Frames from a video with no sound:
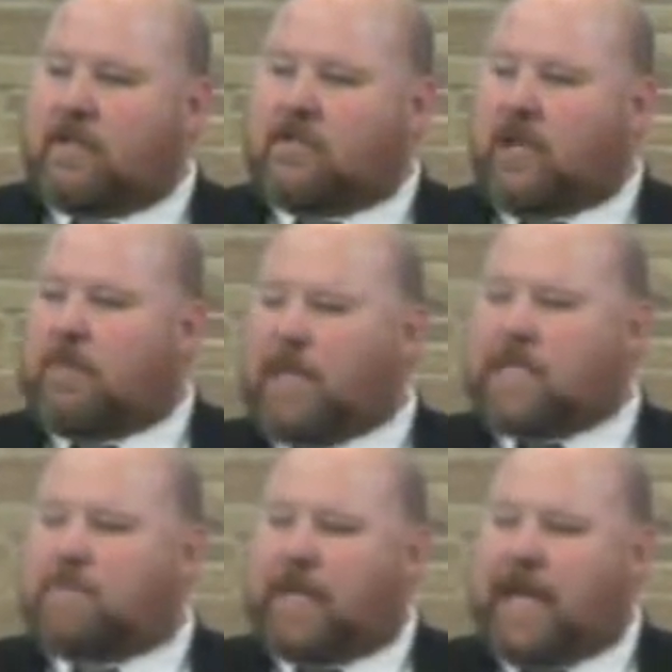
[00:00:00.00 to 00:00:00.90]
So
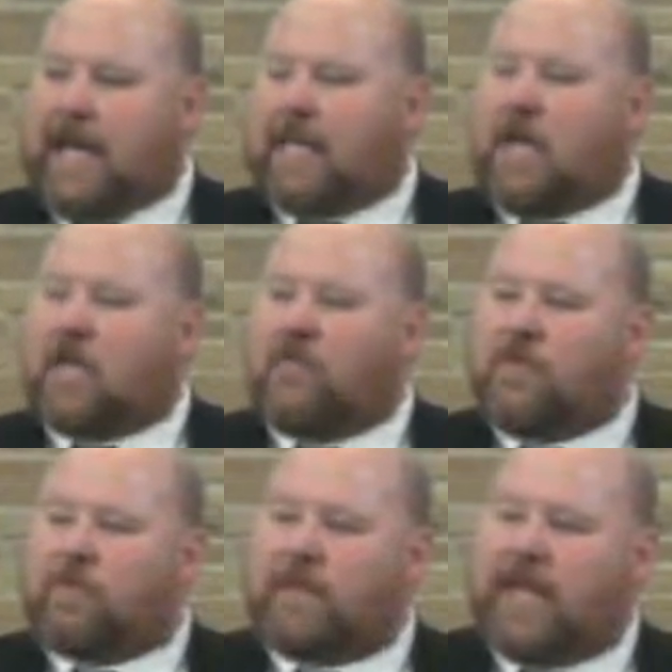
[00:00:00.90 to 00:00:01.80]
everybody's begetting all over
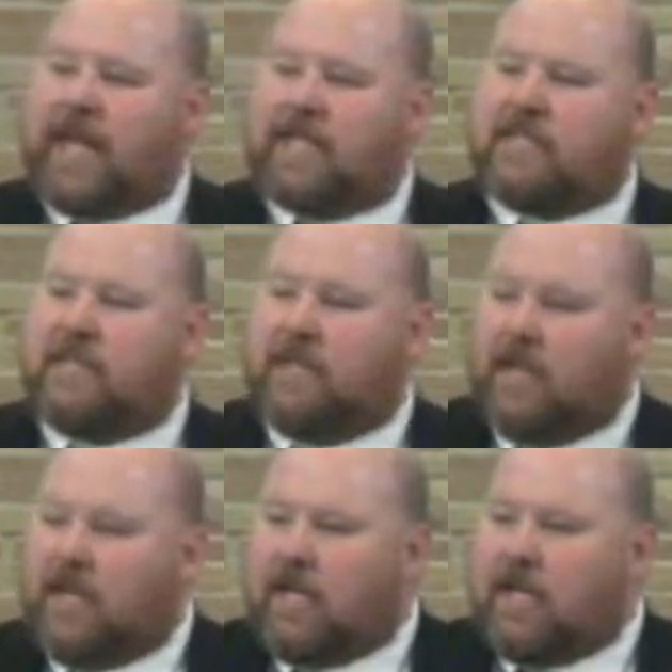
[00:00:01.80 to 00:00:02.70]
the place, and
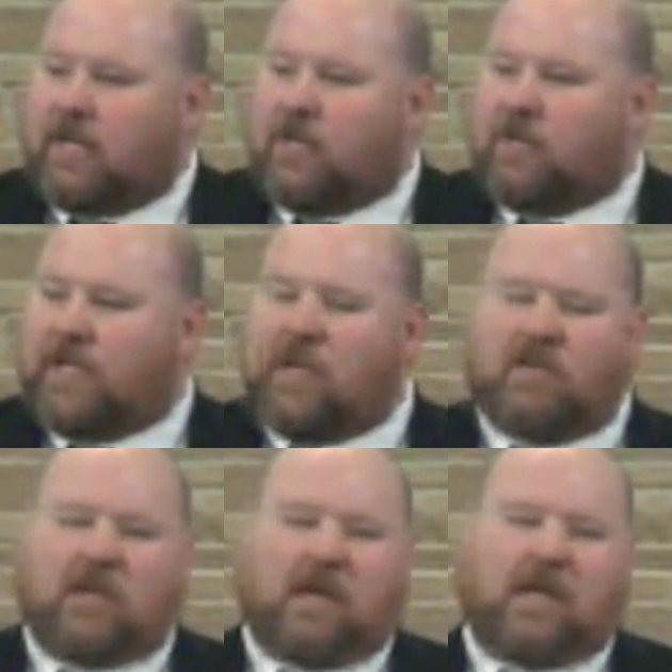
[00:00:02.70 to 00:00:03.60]
you read
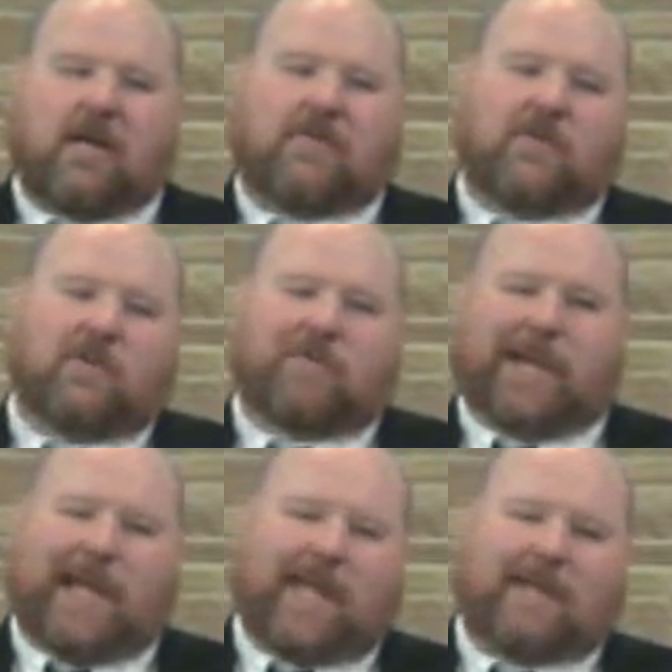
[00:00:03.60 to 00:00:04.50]
those long enough, and you'll be
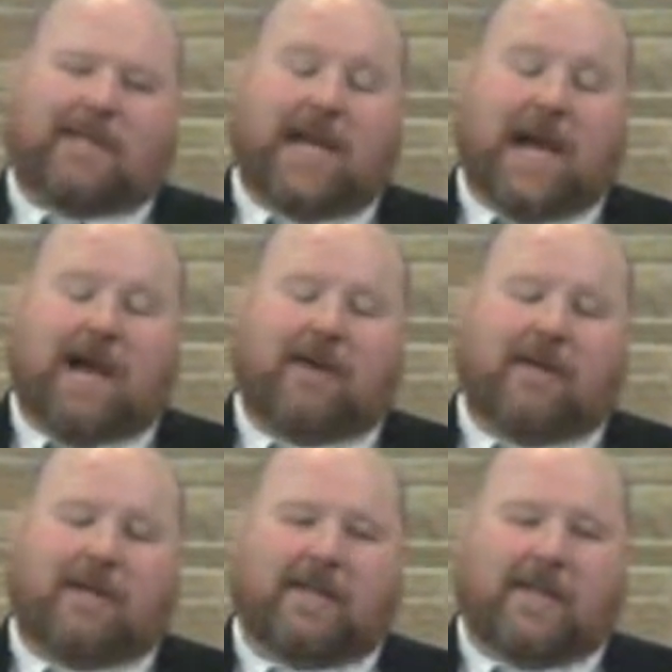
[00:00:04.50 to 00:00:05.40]
getting
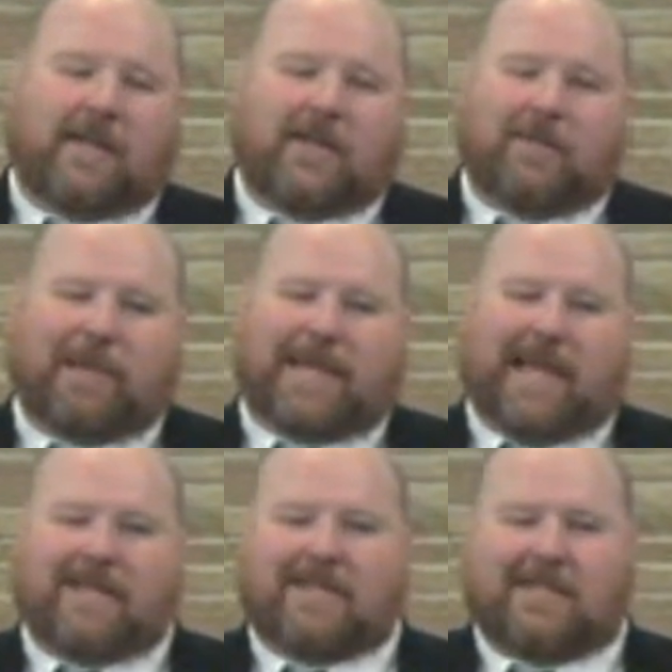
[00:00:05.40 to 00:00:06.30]
tired, and you'll be
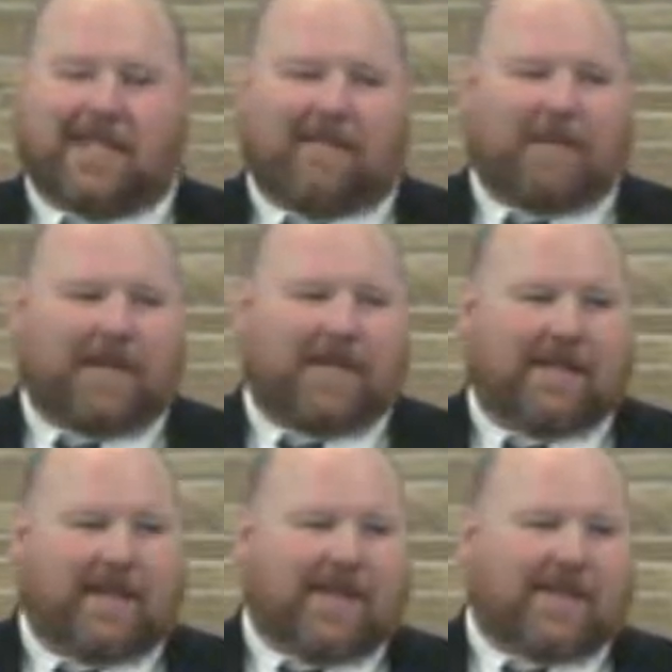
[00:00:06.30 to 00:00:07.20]
getting sleepy,
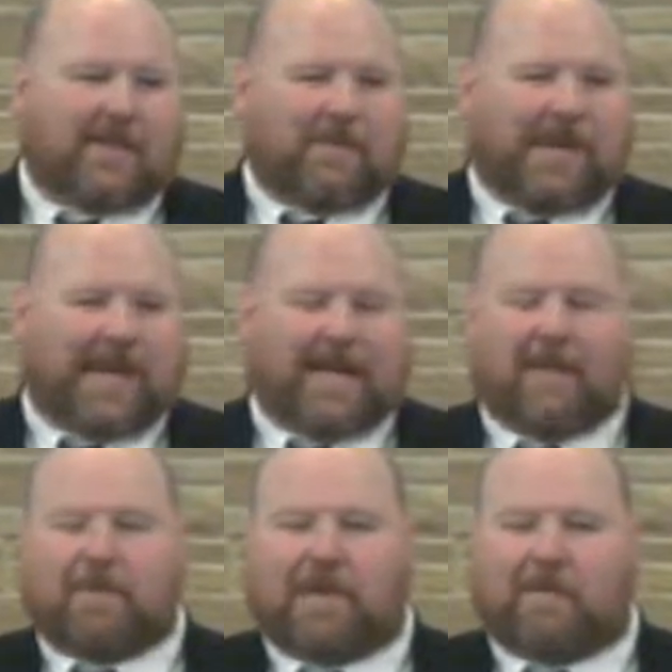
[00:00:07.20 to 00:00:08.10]
and you'll be getting
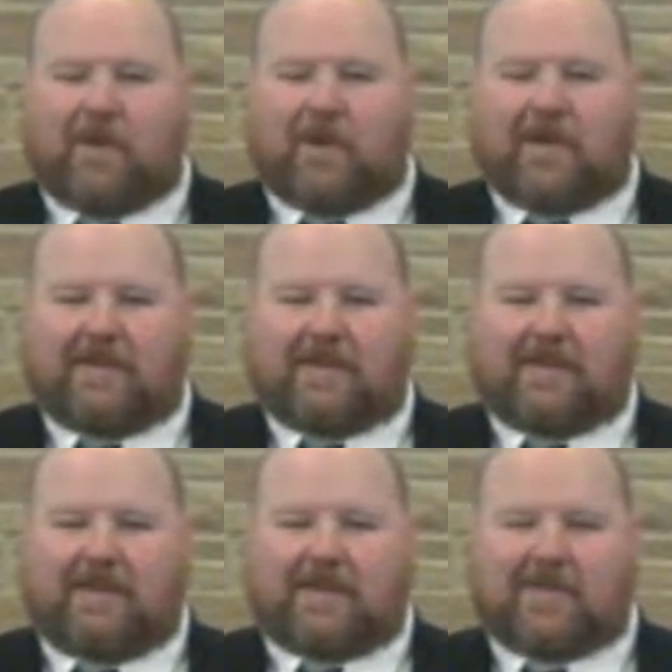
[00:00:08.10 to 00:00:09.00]
up in the morning
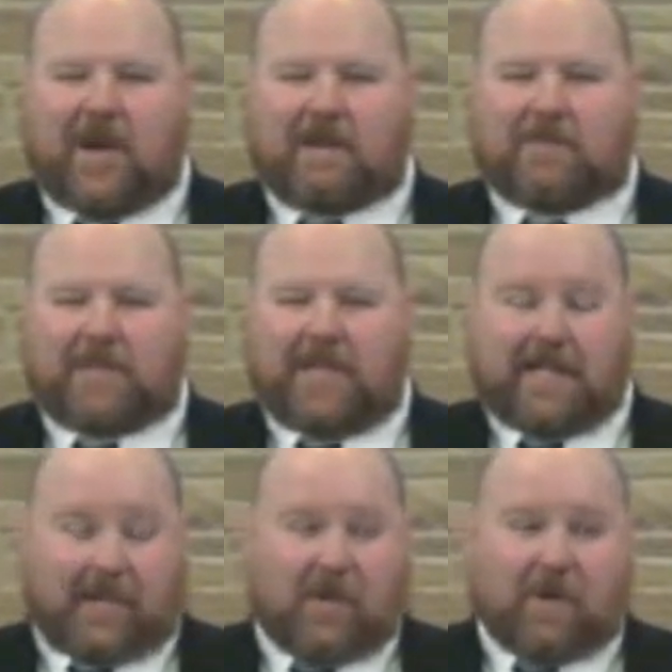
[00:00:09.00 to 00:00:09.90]
trying to pretend
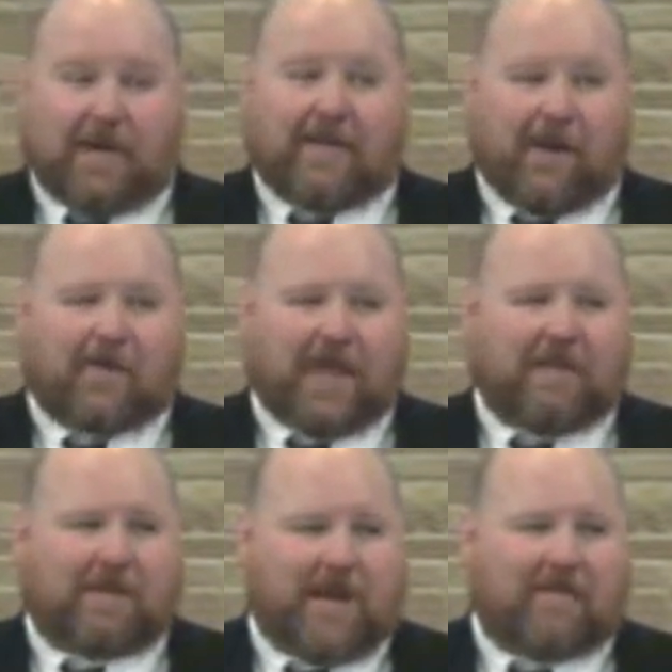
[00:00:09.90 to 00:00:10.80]
like you read the whole
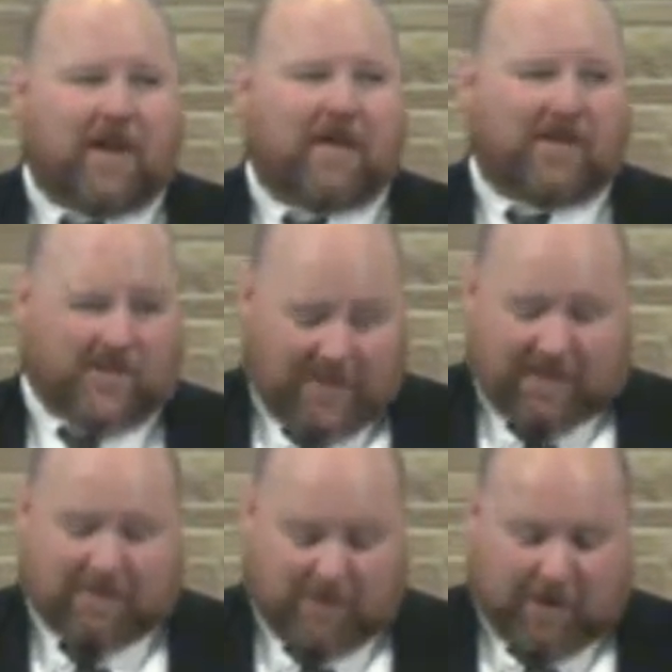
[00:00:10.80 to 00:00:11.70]
thing without falling
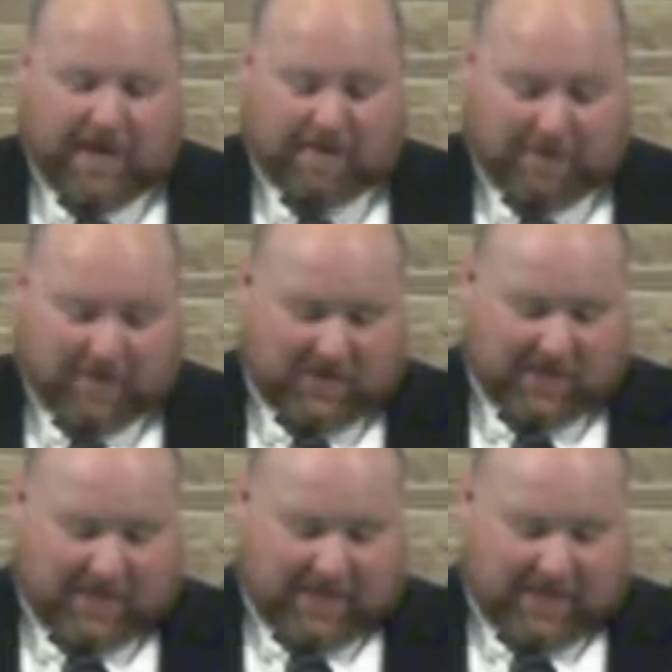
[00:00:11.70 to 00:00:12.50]
asleep, is what happens.